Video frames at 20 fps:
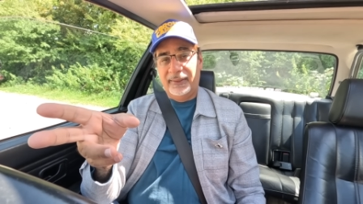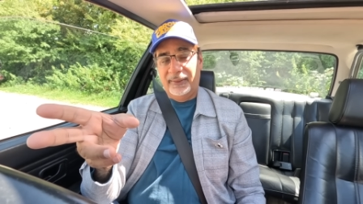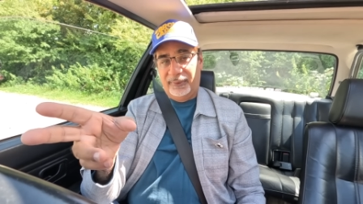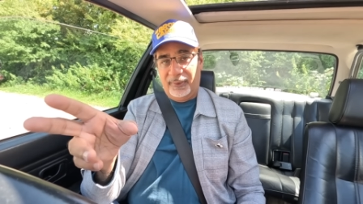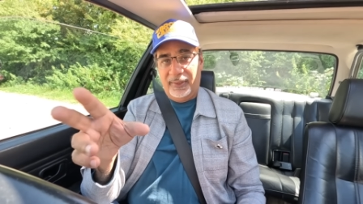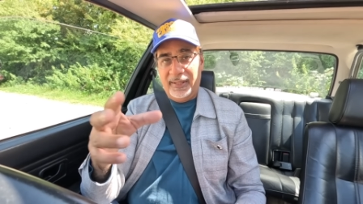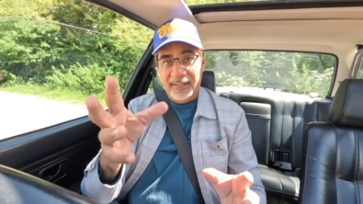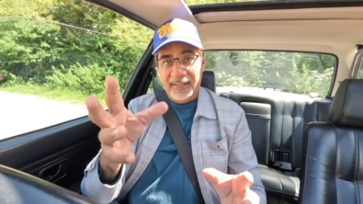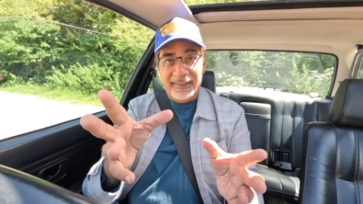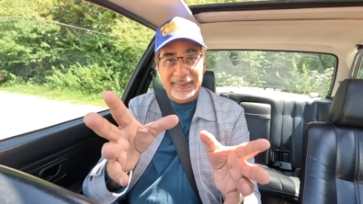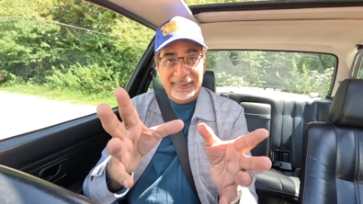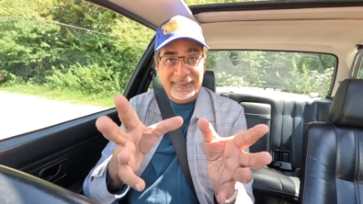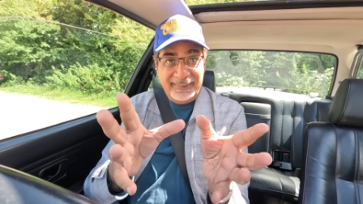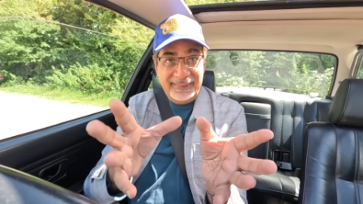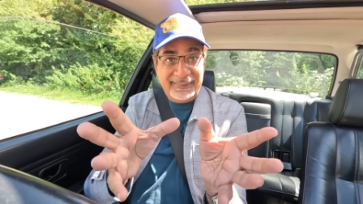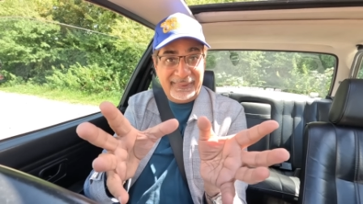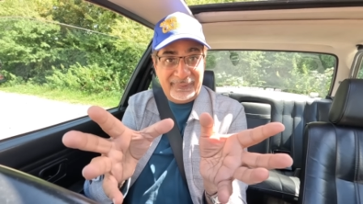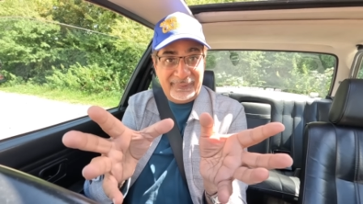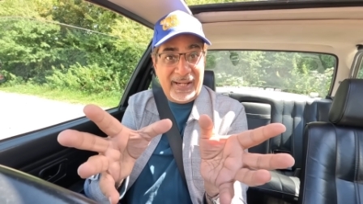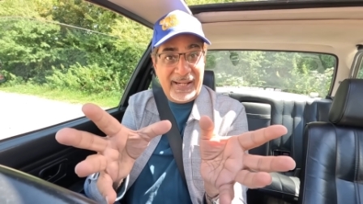So here's
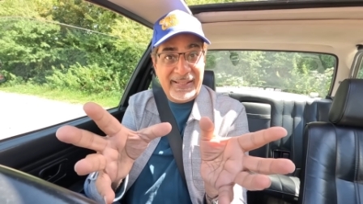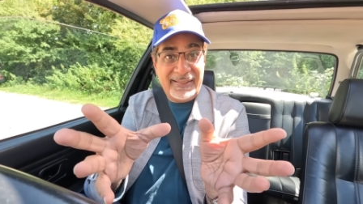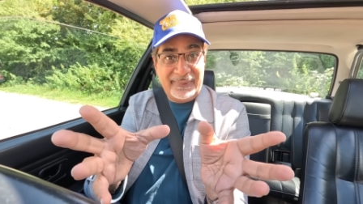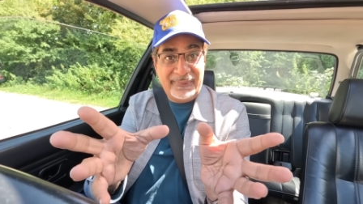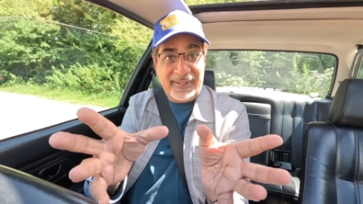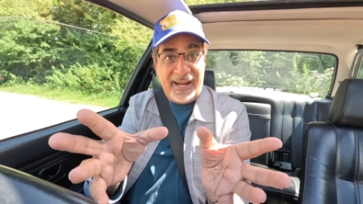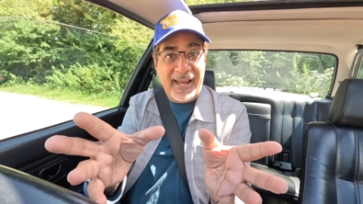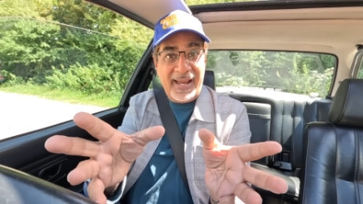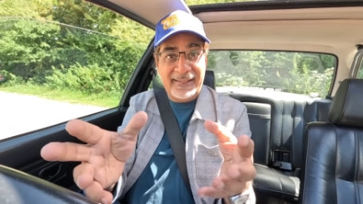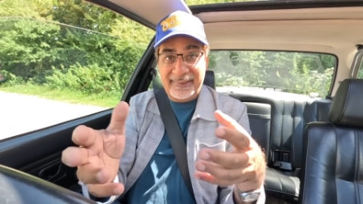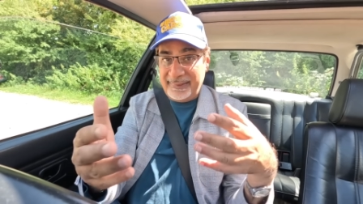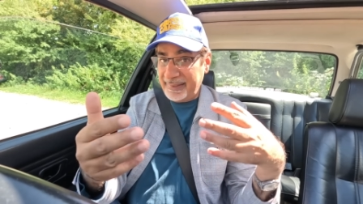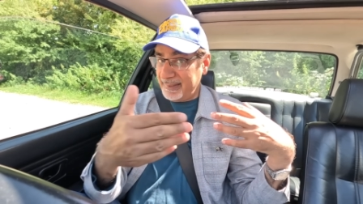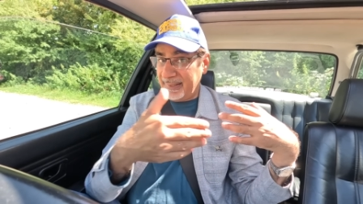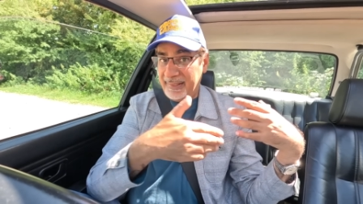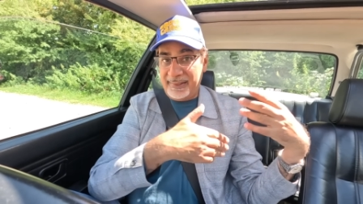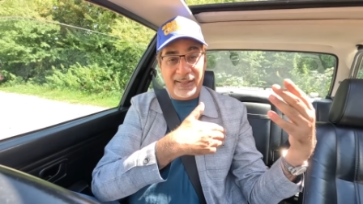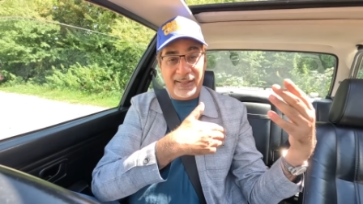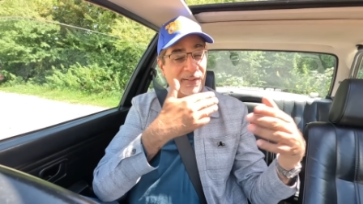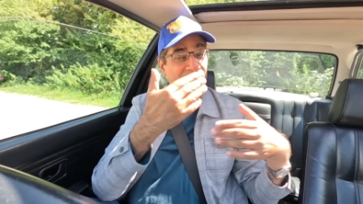is crazy, right? It's
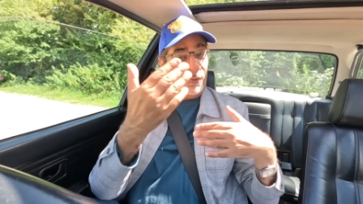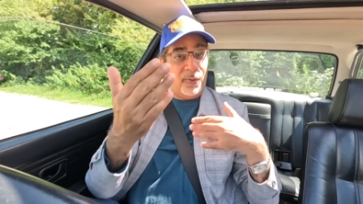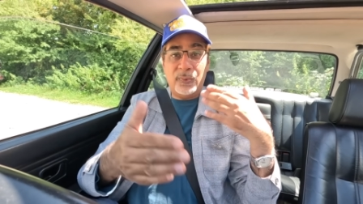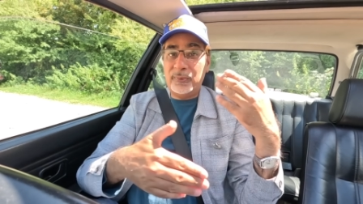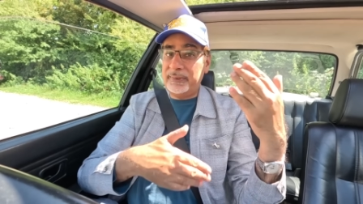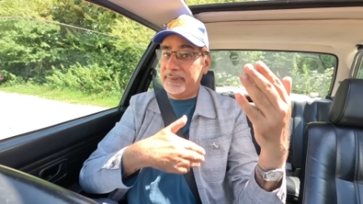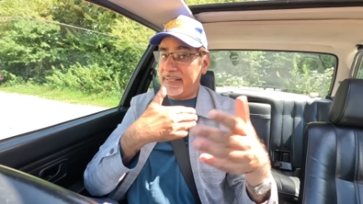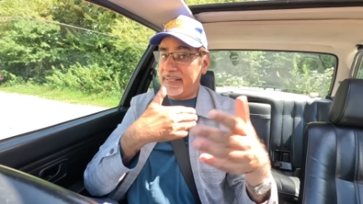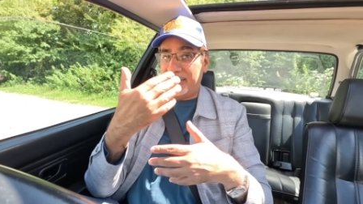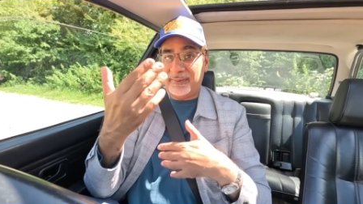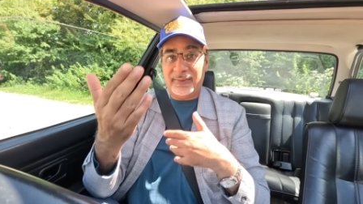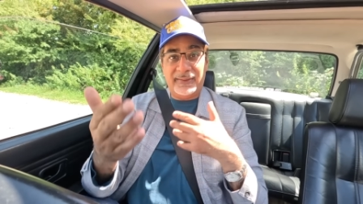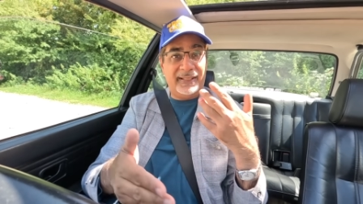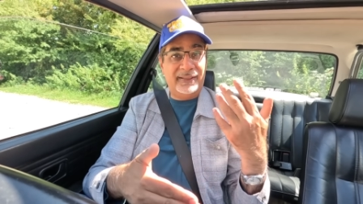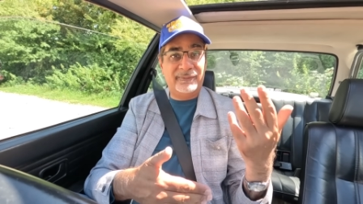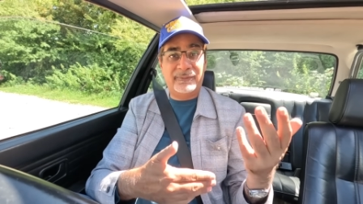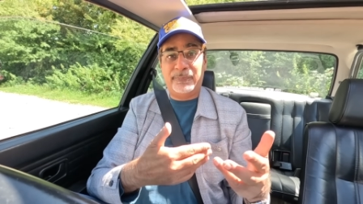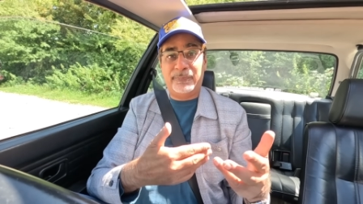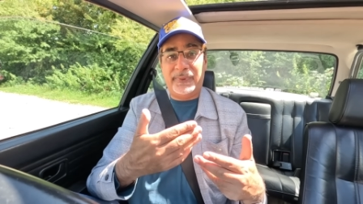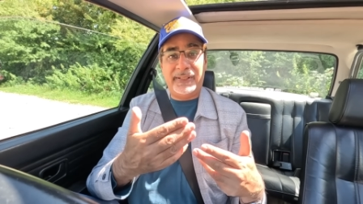just it's that whole diesel
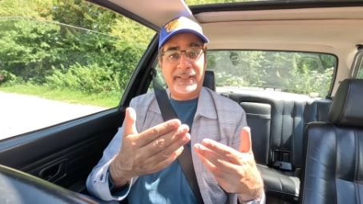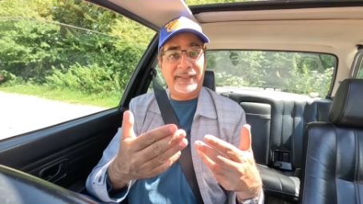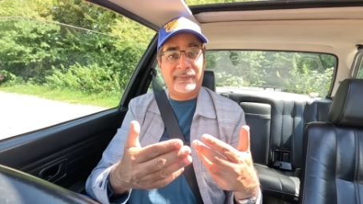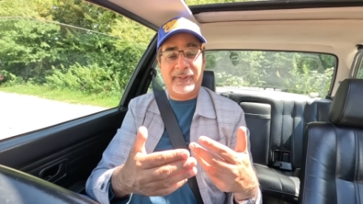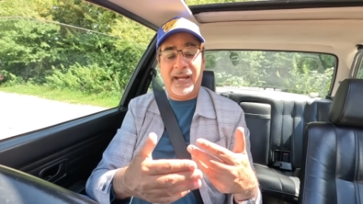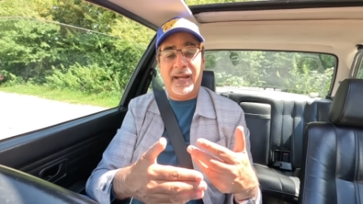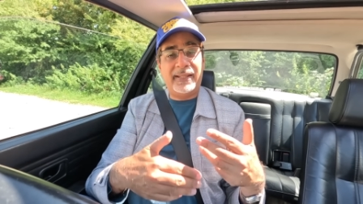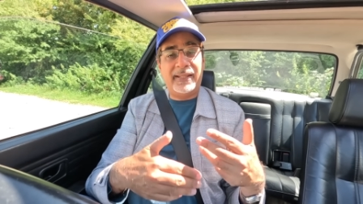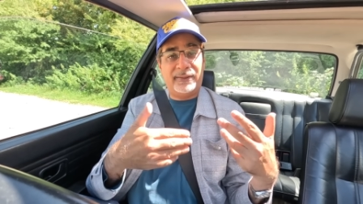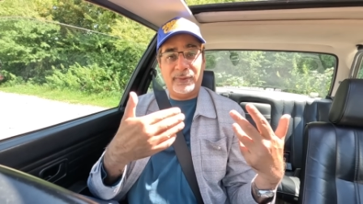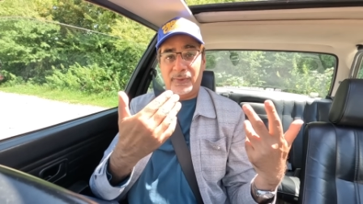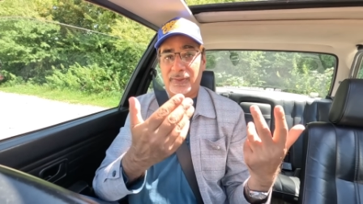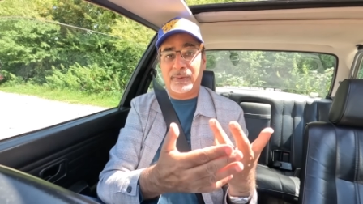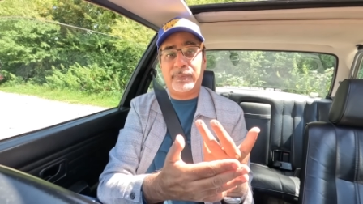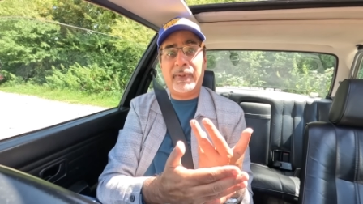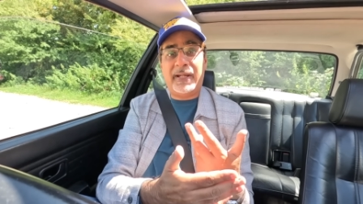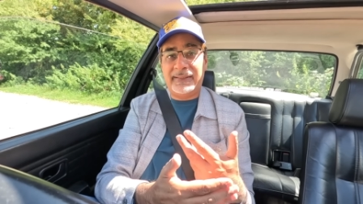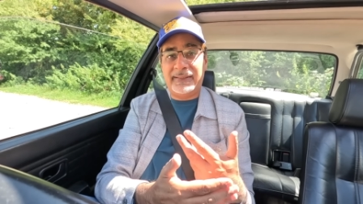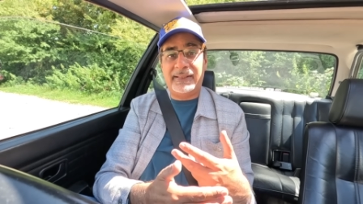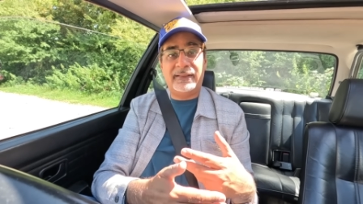thing repeating, right? They told us
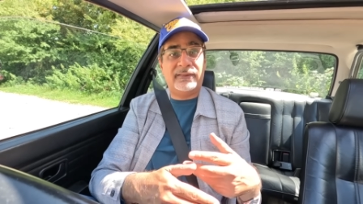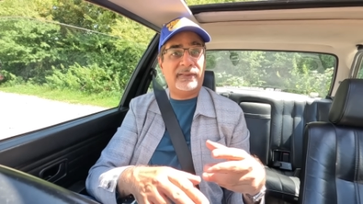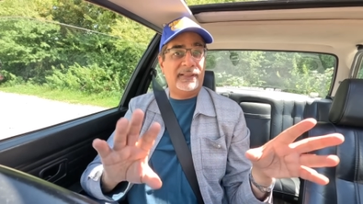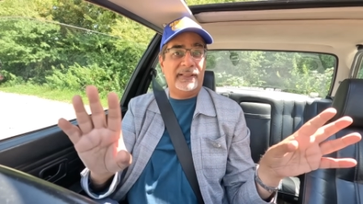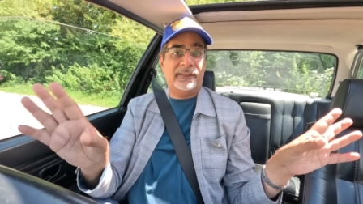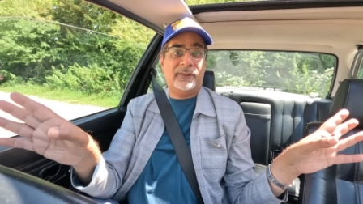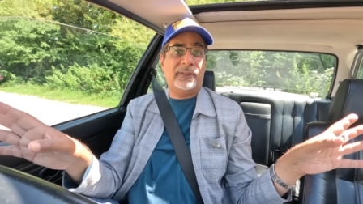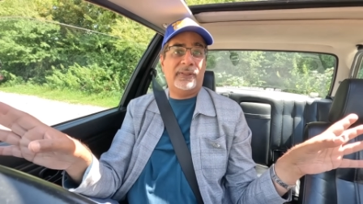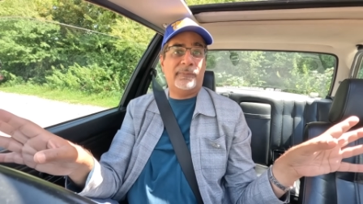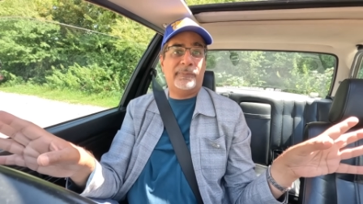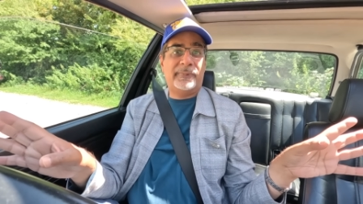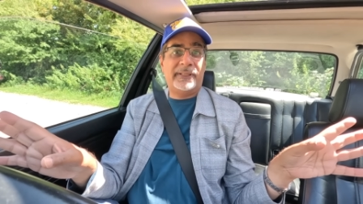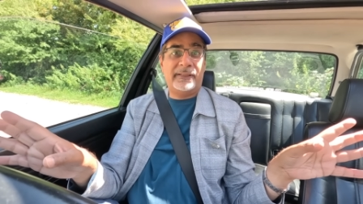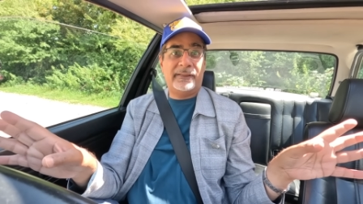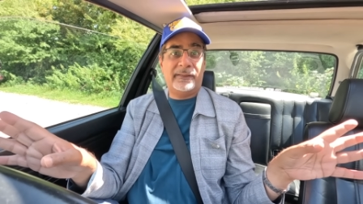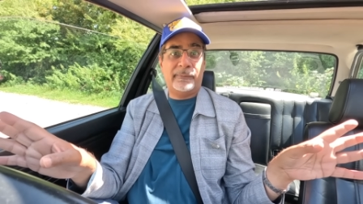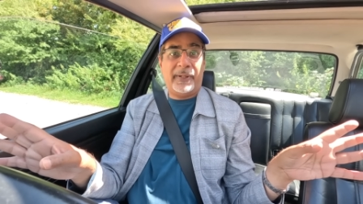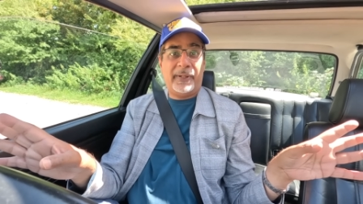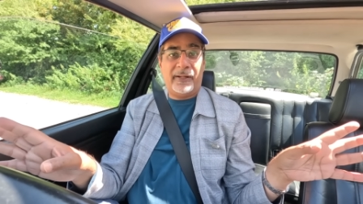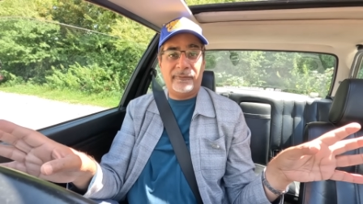to buy diesel and they told us
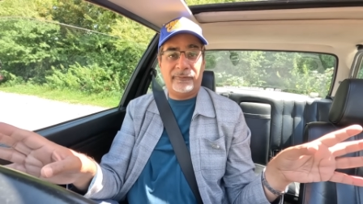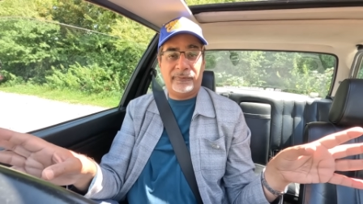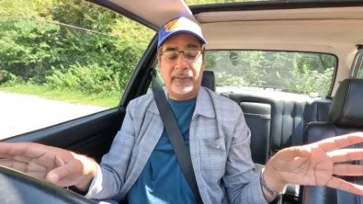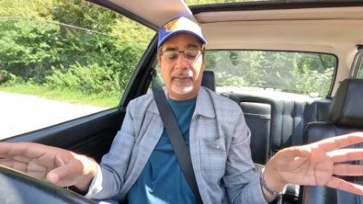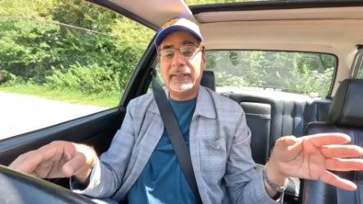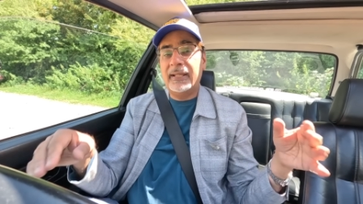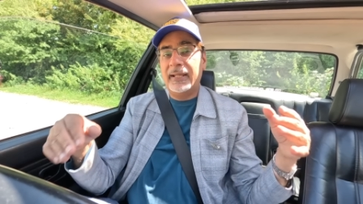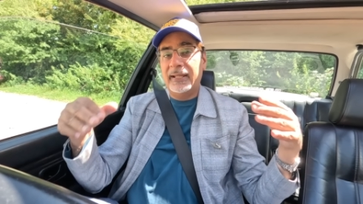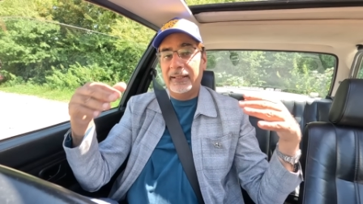diesel is bad for us.